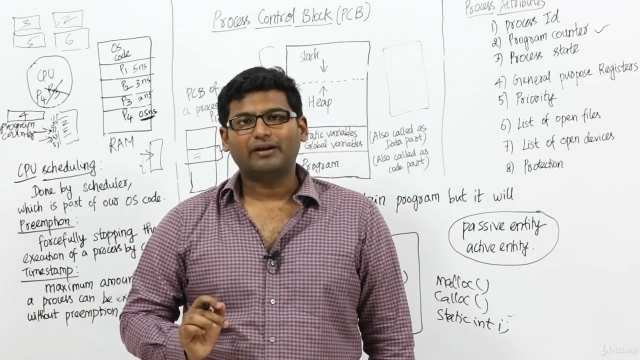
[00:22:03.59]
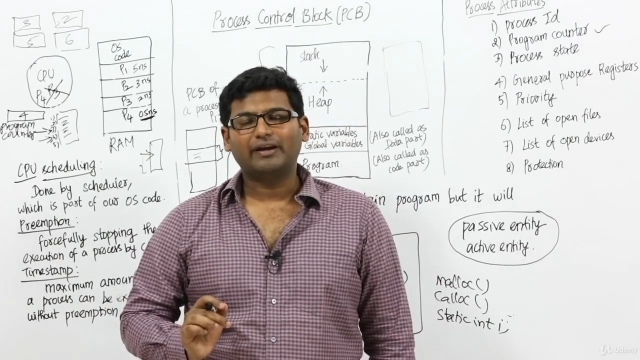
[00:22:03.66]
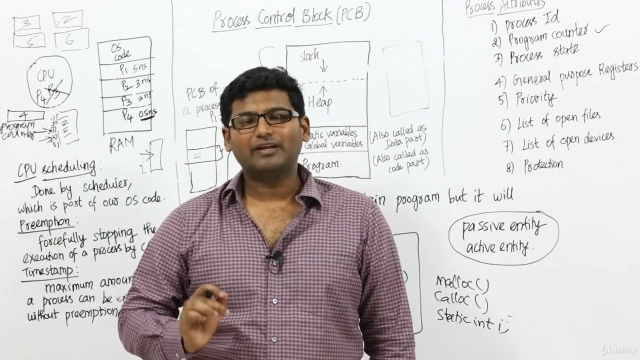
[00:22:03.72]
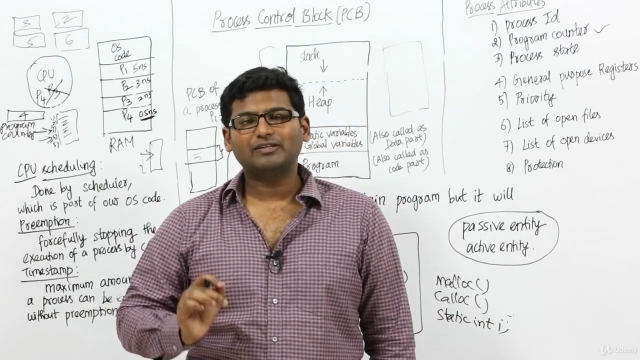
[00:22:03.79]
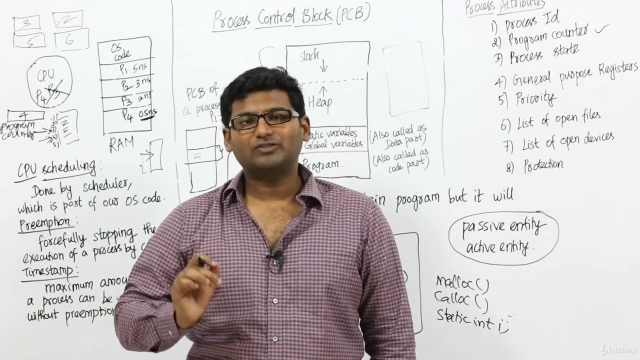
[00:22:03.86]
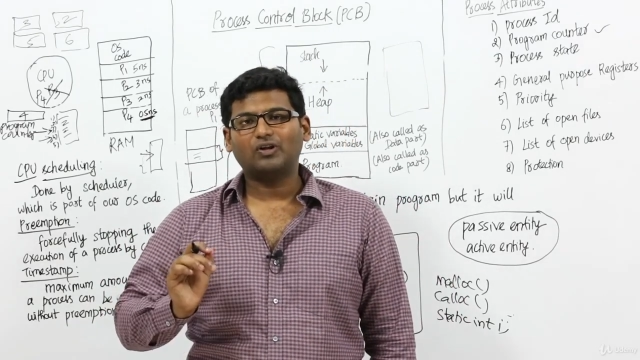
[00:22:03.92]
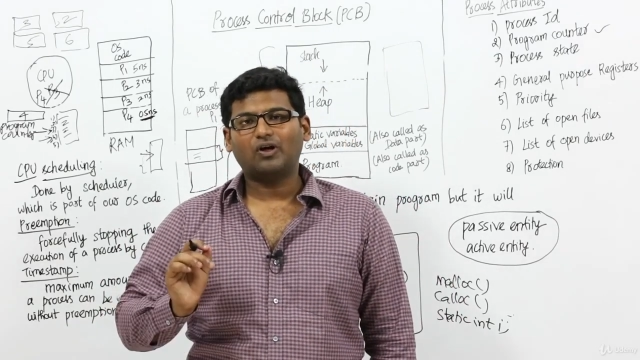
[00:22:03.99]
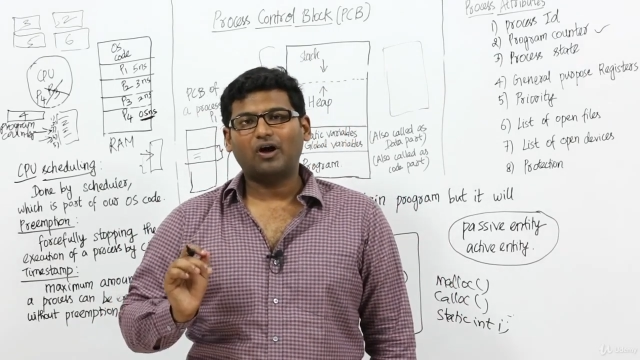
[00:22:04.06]

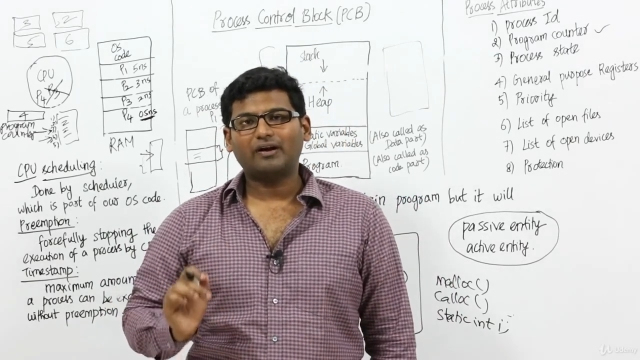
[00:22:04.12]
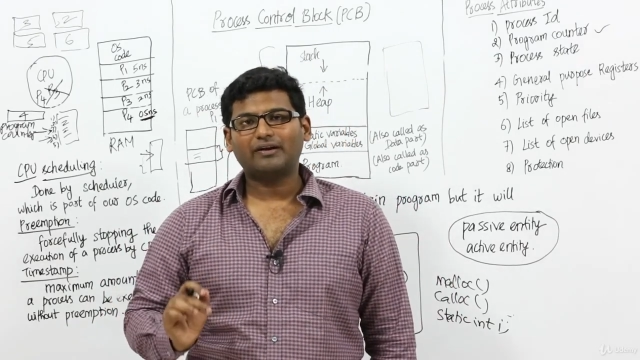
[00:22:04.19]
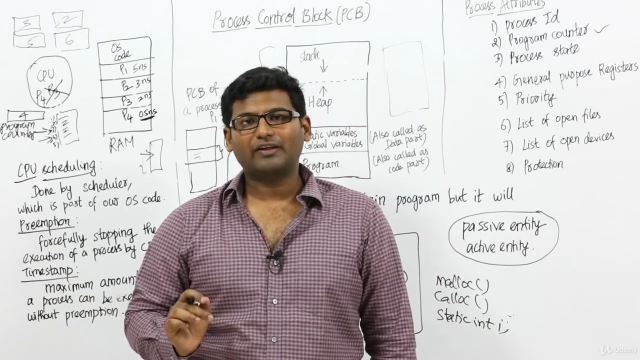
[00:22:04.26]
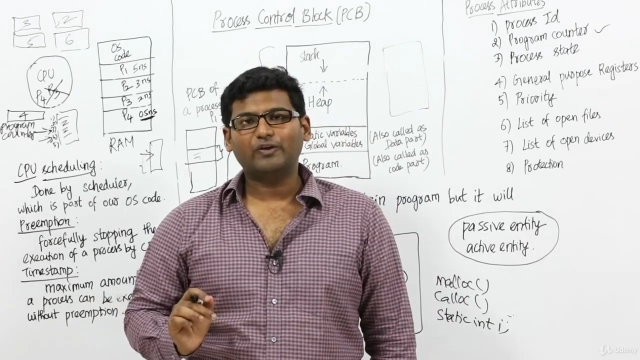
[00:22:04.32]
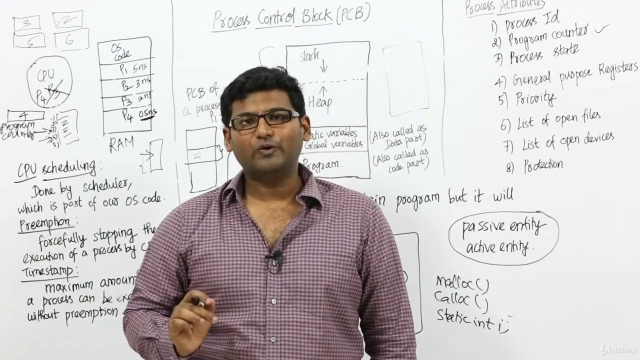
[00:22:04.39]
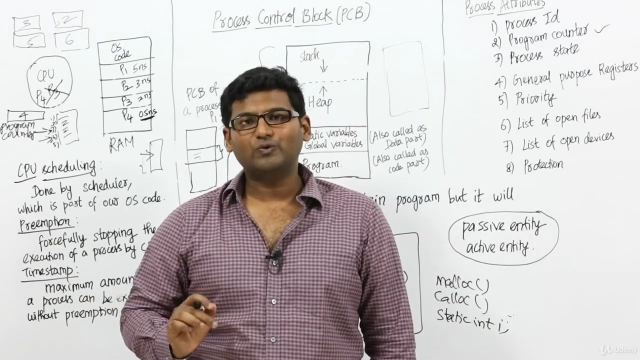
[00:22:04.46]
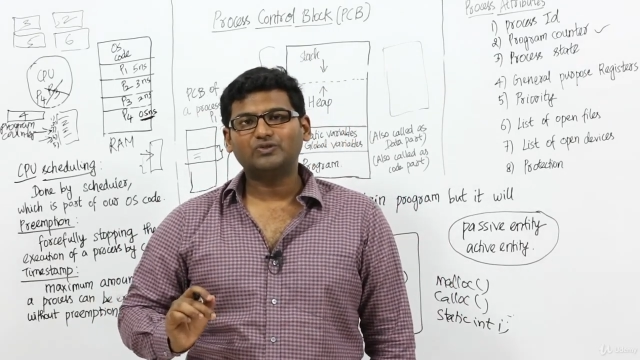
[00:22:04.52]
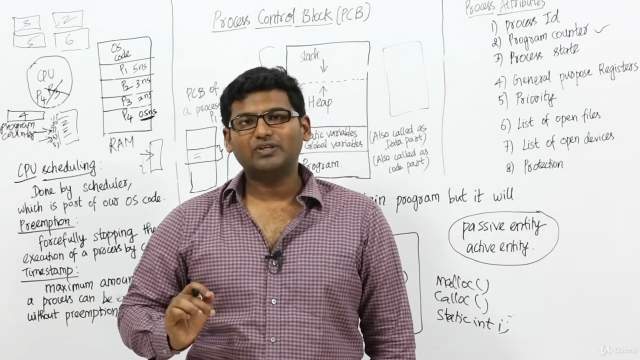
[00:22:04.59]
it is
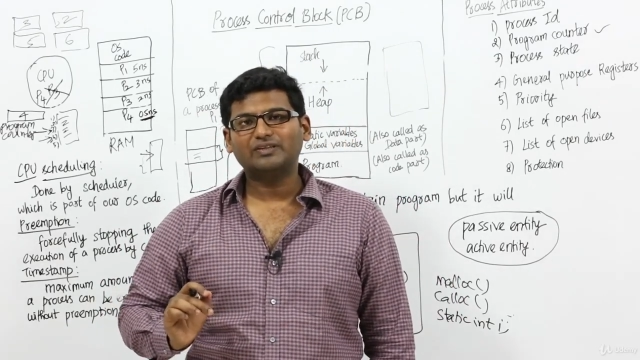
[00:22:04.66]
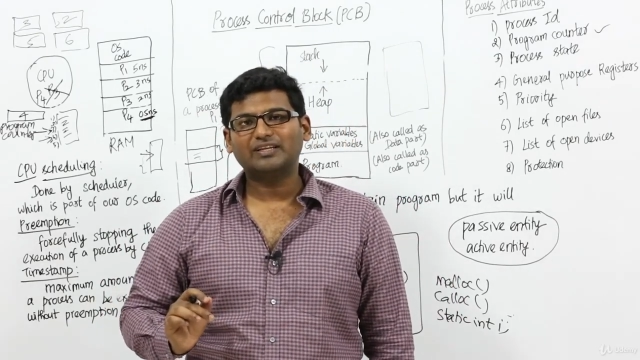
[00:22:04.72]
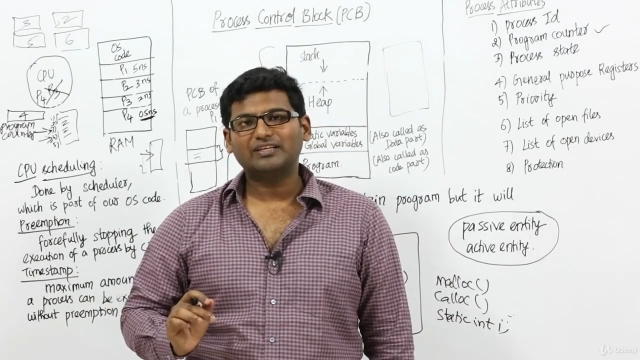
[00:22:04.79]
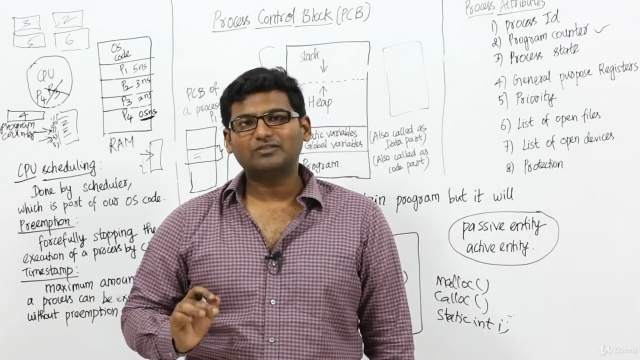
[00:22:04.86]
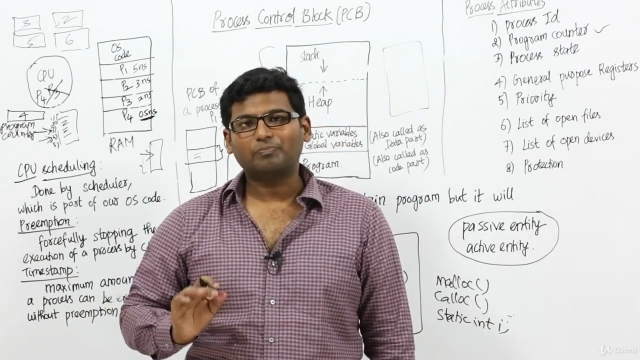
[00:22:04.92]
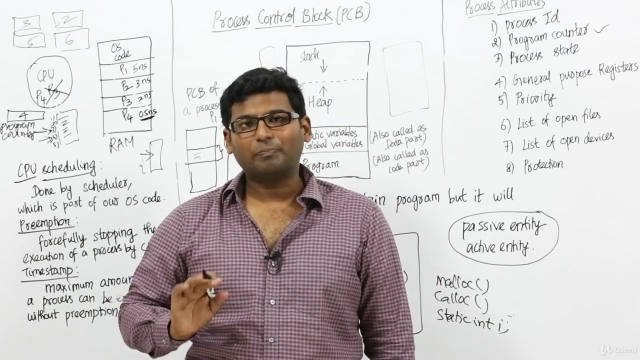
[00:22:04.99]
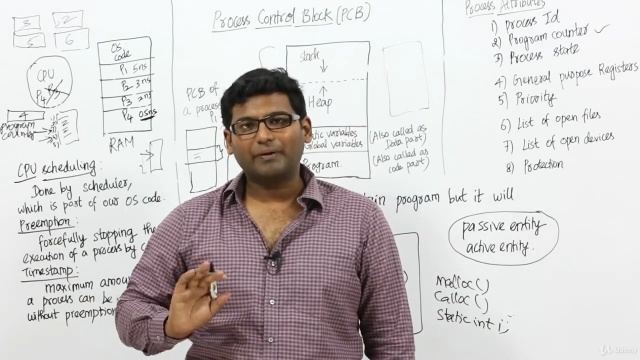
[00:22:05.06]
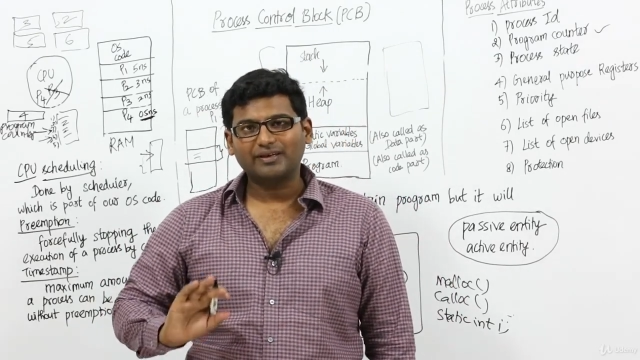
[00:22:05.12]
not using
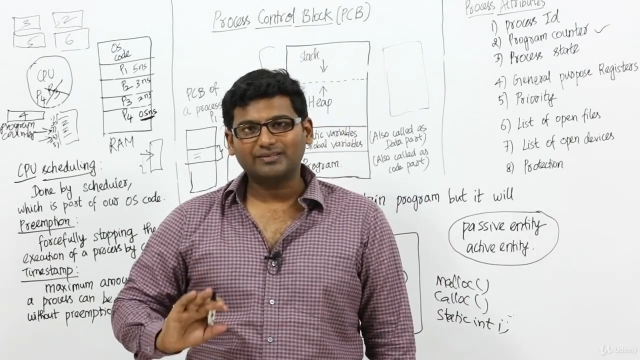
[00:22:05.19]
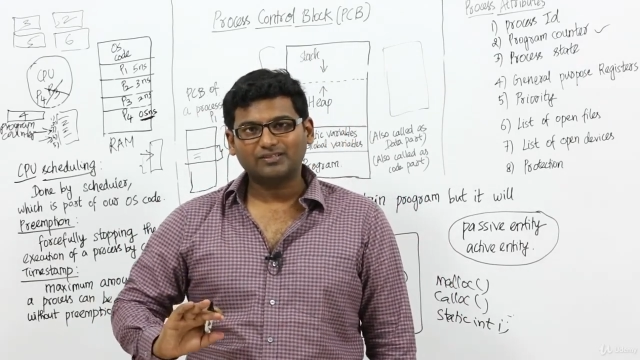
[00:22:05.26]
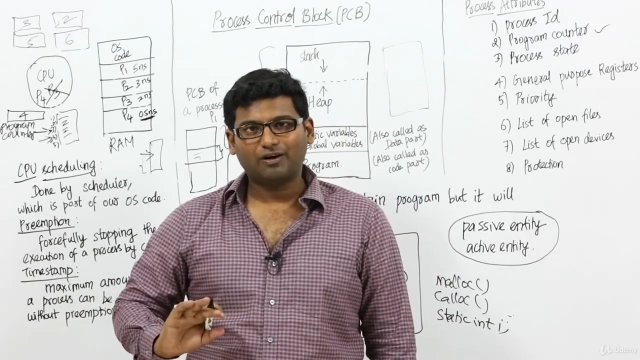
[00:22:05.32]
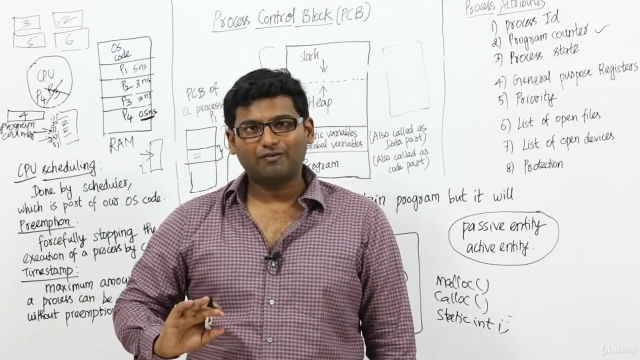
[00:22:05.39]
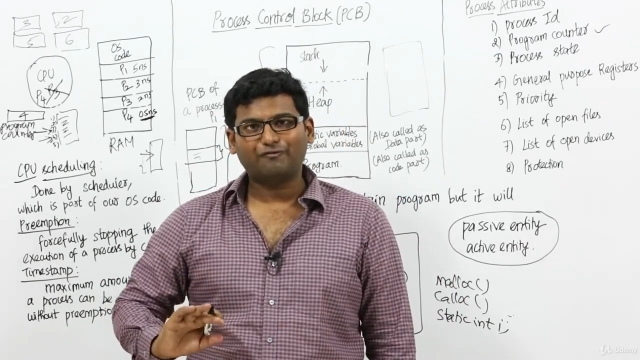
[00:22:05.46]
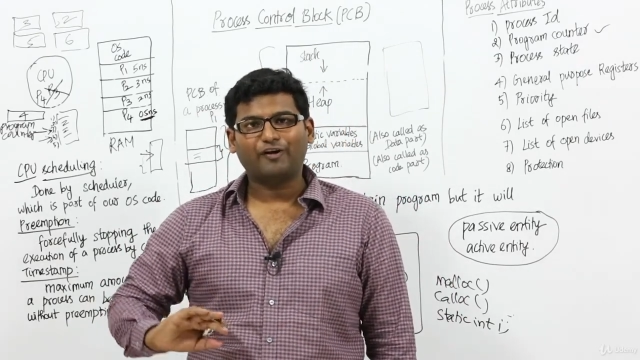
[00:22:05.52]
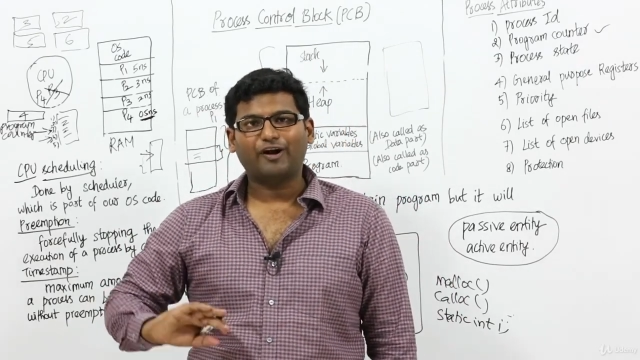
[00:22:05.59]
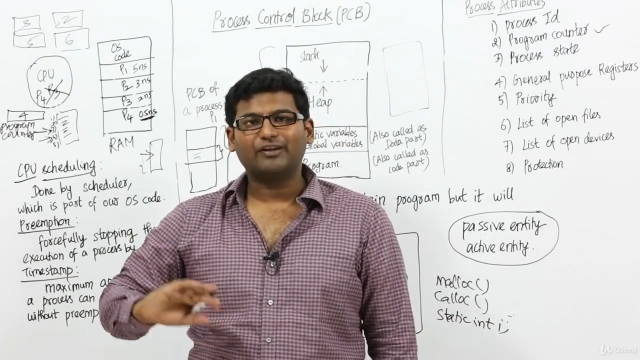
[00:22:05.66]
the space
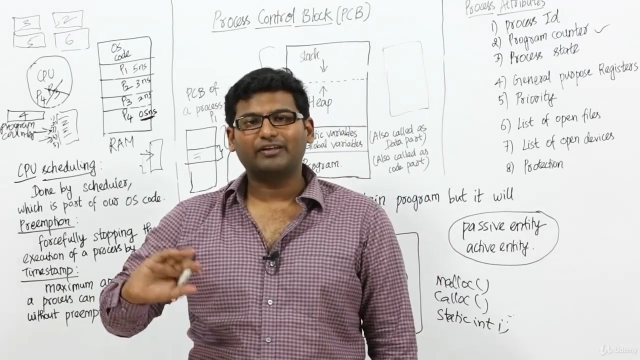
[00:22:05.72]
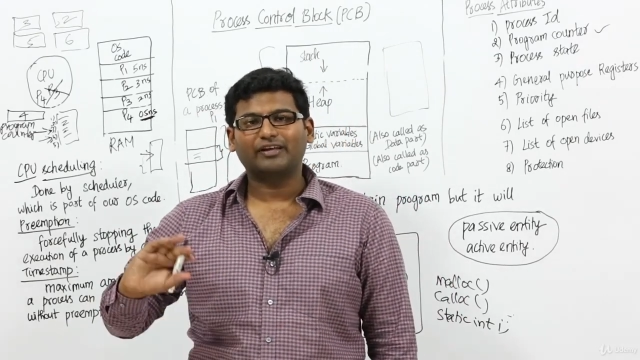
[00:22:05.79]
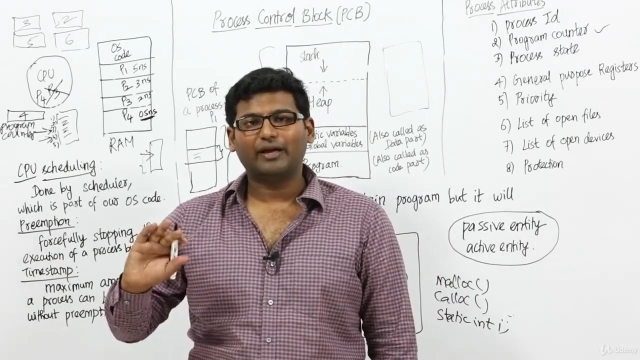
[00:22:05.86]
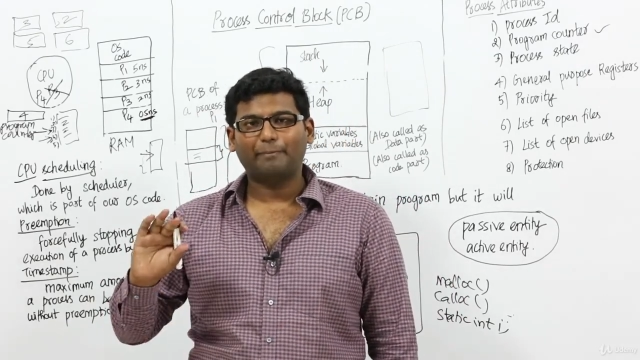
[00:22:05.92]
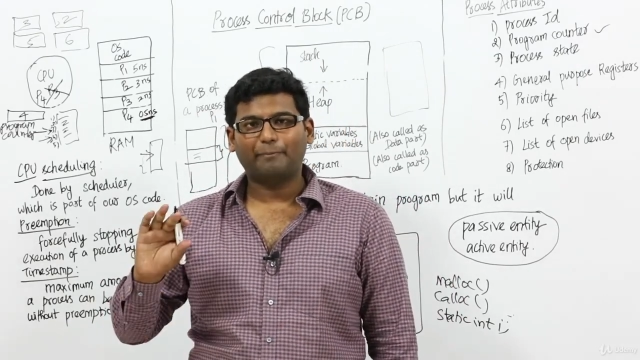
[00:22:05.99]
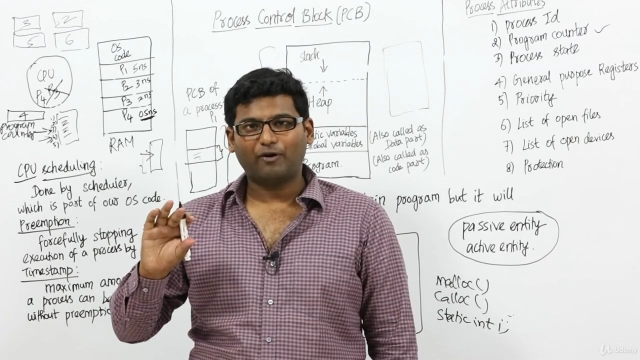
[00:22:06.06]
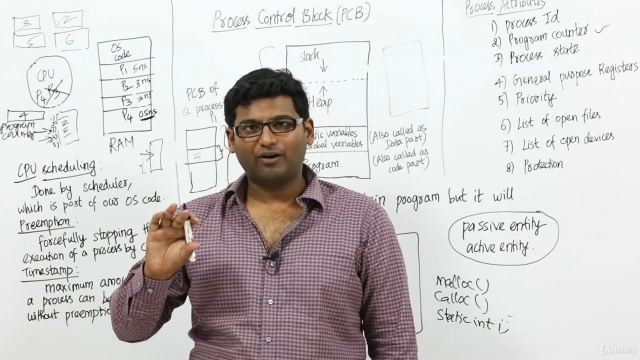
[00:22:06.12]
of a